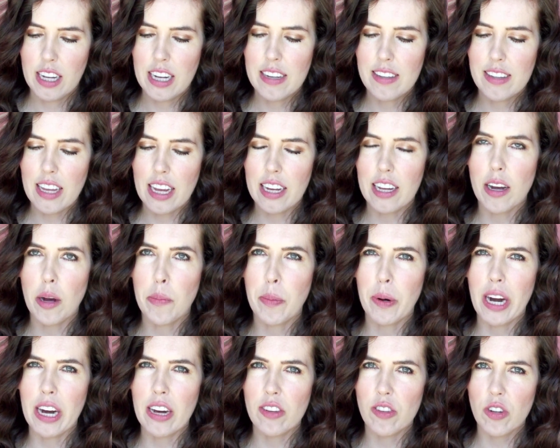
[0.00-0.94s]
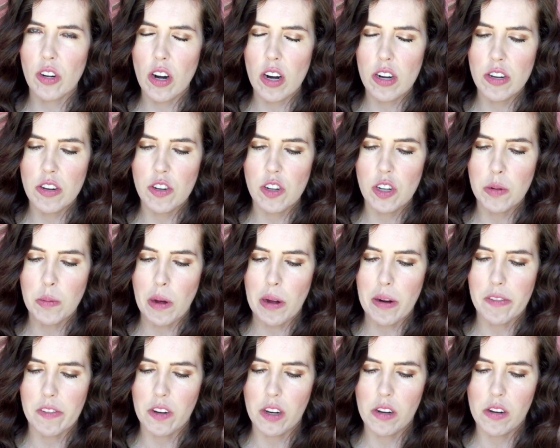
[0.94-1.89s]
He's like a prankster on YouTube,
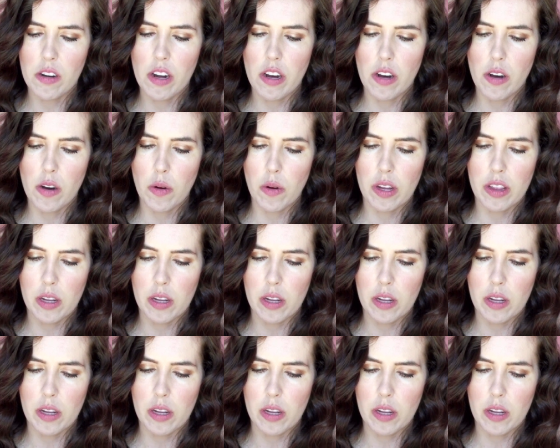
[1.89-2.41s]
I don't know if you know.